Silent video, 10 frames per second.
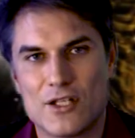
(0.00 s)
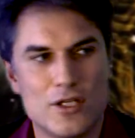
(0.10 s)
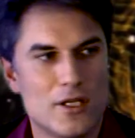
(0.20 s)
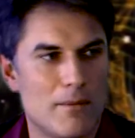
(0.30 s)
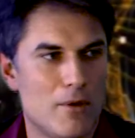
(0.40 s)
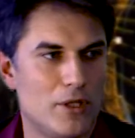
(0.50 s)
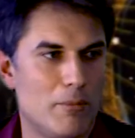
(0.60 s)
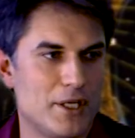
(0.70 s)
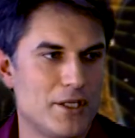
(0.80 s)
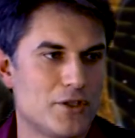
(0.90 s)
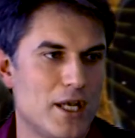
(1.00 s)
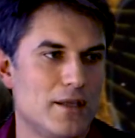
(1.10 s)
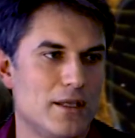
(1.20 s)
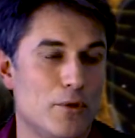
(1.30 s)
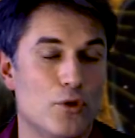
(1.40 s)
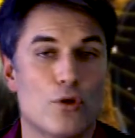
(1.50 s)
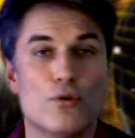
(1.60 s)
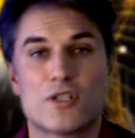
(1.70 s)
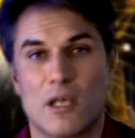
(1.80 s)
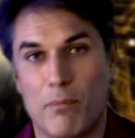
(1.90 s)
through a specific resonant
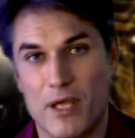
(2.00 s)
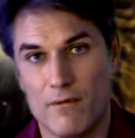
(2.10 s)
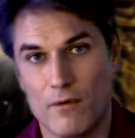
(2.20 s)
frequency